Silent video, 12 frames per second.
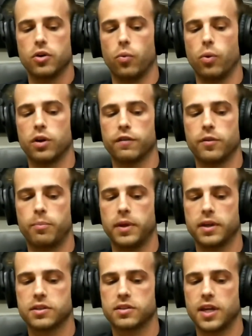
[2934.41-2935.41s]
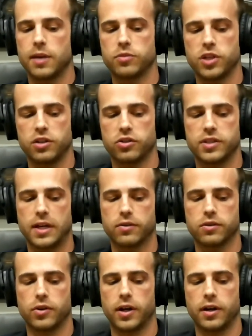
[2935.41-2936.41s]
One of the biggest game changers out
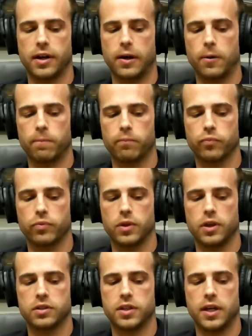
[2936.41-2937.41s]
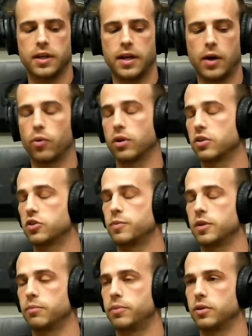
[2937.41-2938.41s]
there right now is a network that's
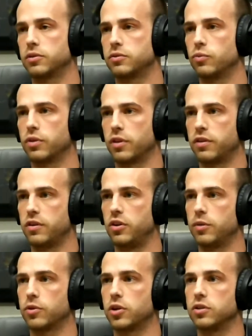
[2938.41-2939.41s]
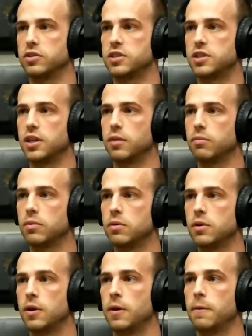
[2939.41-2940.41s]
being built with Ethereum called Steam.
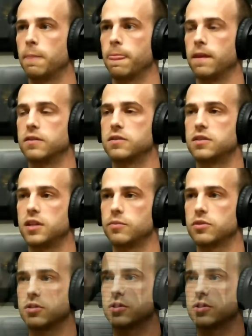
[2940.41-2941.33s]
And Steam is a